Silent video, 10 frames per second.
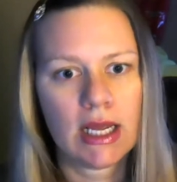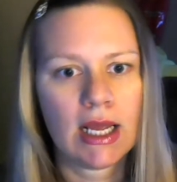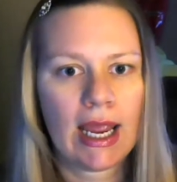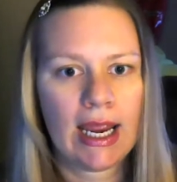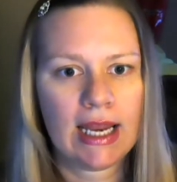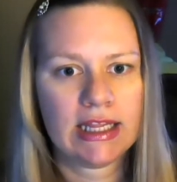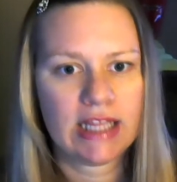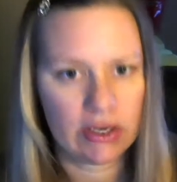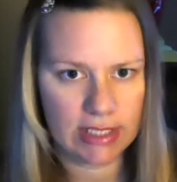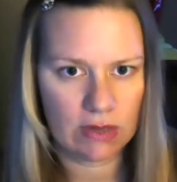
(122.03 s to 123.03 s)
and their
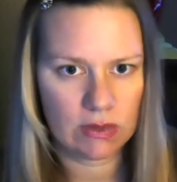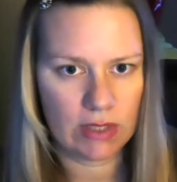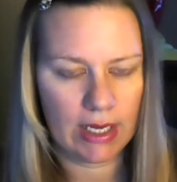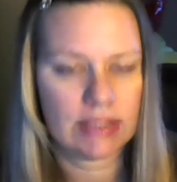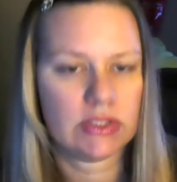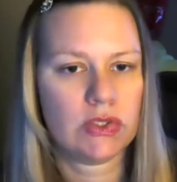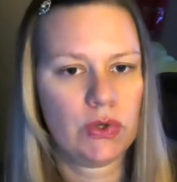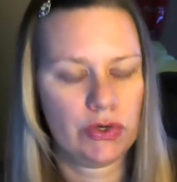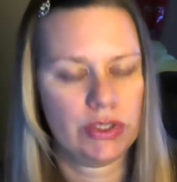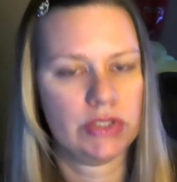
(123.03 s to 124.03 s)
downline. So your
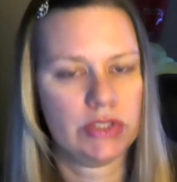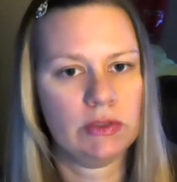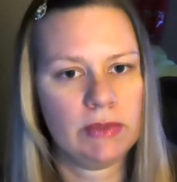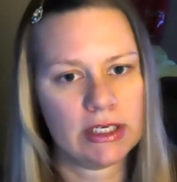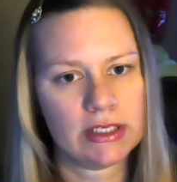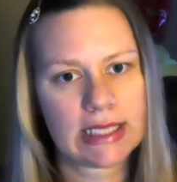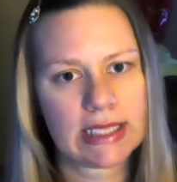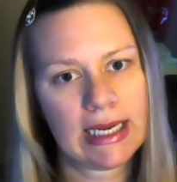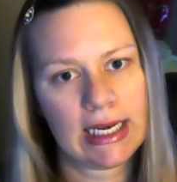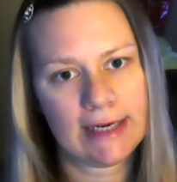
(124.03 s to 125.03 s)
distributors and
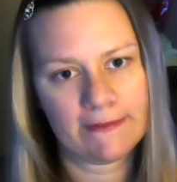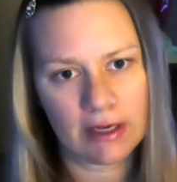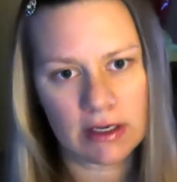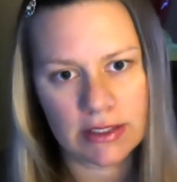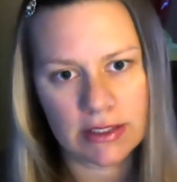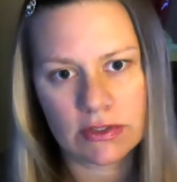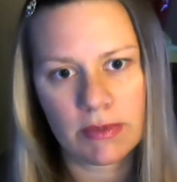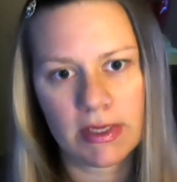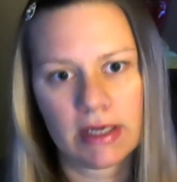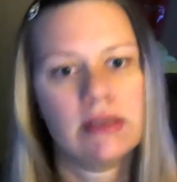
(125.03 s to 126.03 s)
any of their
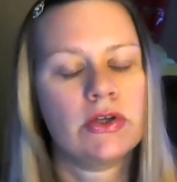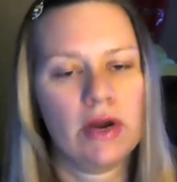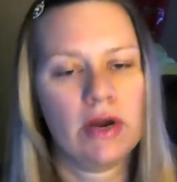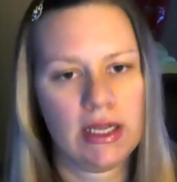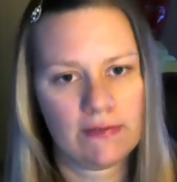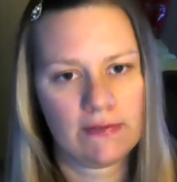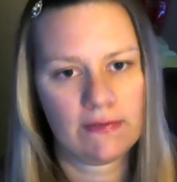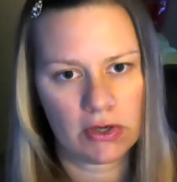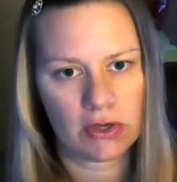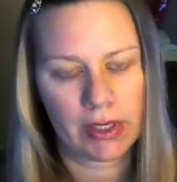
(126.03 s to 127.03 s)
distributors or any of their
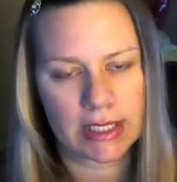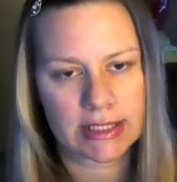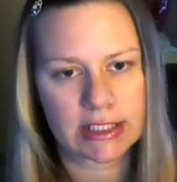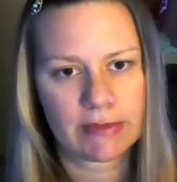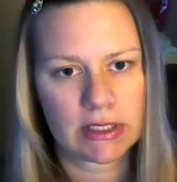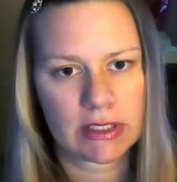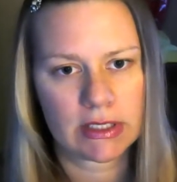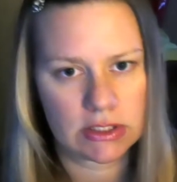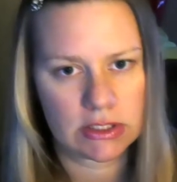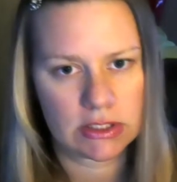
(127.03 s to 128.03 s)
loyal customers, and
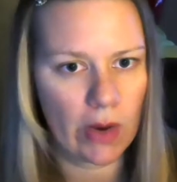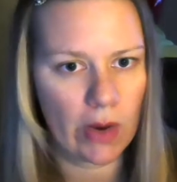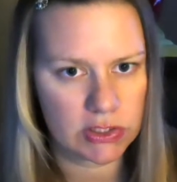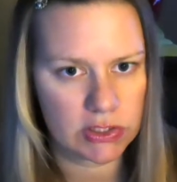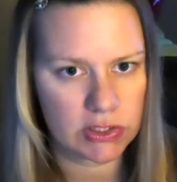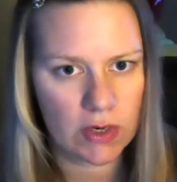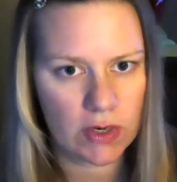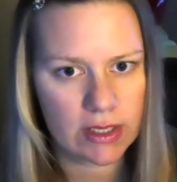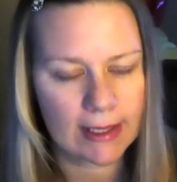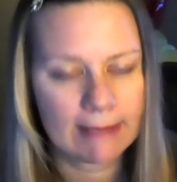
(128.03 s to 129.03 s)
so on and so forth.
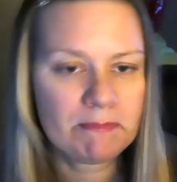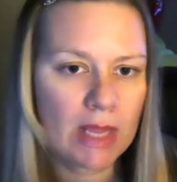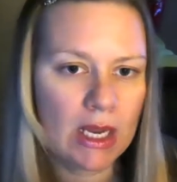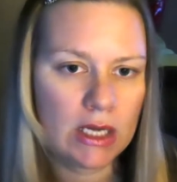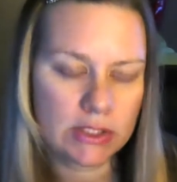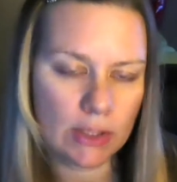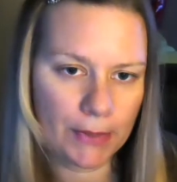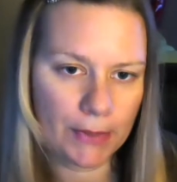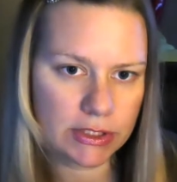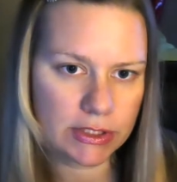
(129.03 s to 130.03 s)
So
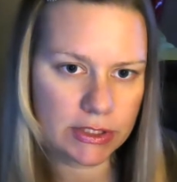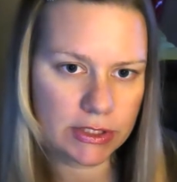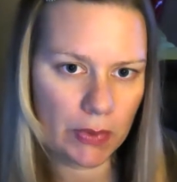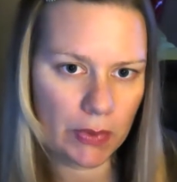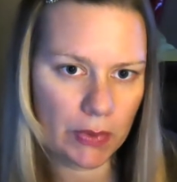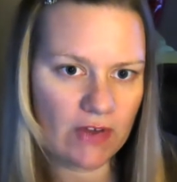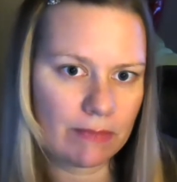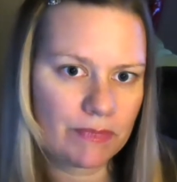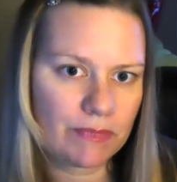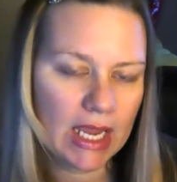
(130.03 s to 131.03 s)
personal bonus volume
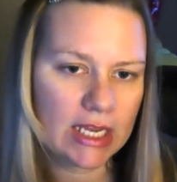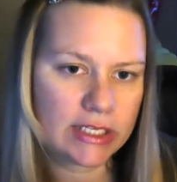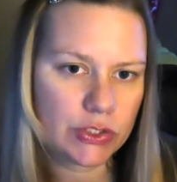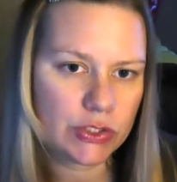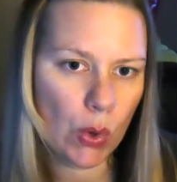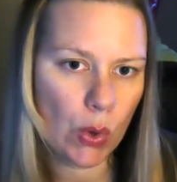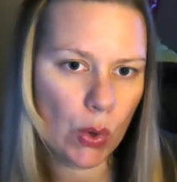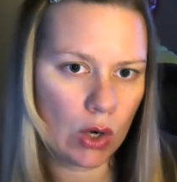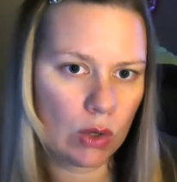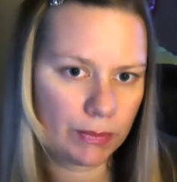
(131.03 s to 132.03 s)
is your
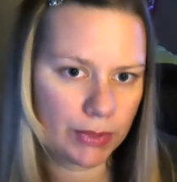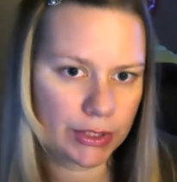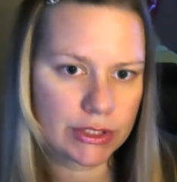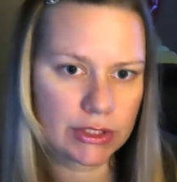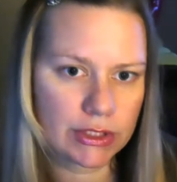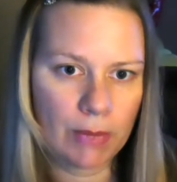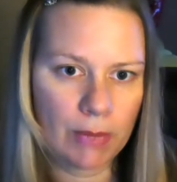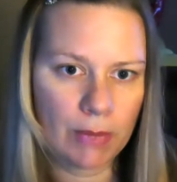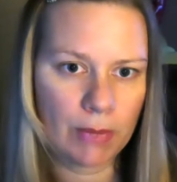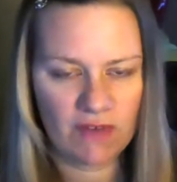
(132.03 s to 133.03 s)
own personal
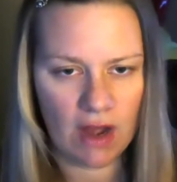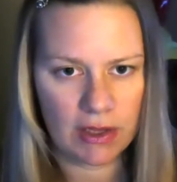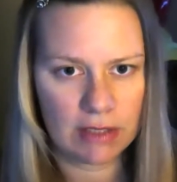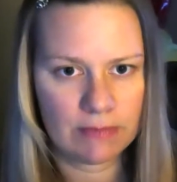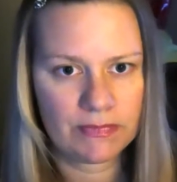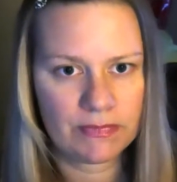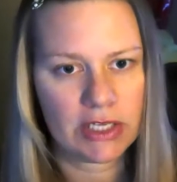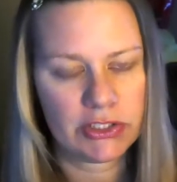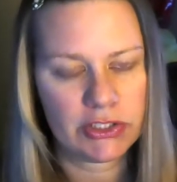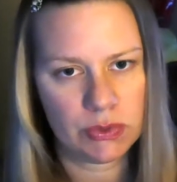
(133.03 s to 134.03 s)
bonus volume
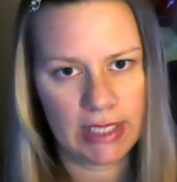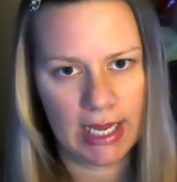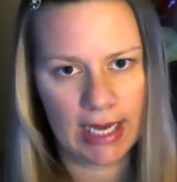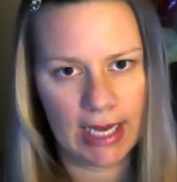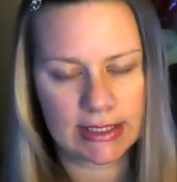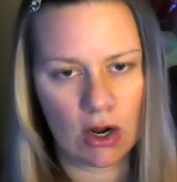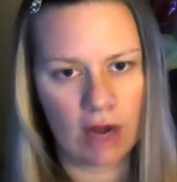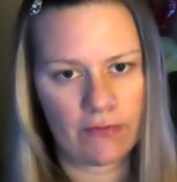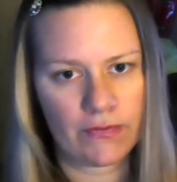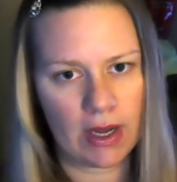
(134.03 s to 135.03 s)
that you get off
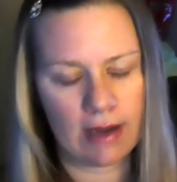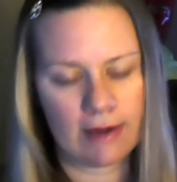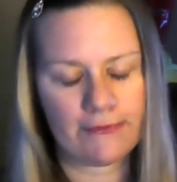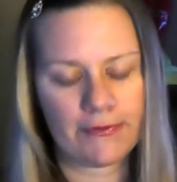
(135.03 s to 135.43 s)
of